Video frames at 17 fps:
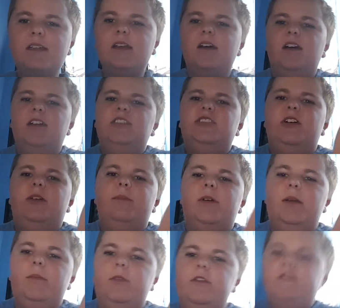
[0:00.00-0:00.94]
Alright, so I'm
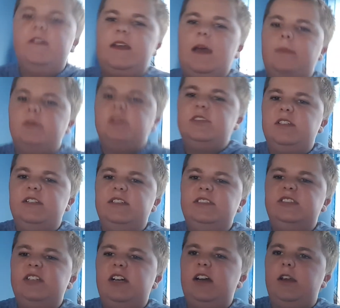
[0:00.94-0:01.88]
going to move the camera to the
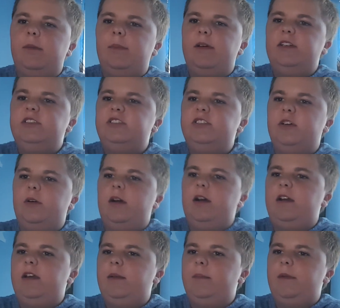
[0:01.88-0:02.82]
side a bit so
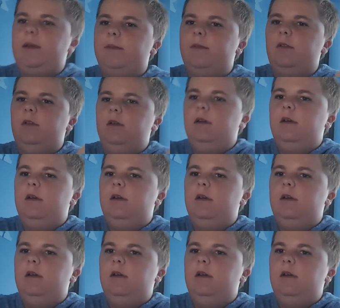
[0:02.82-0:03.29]
I am able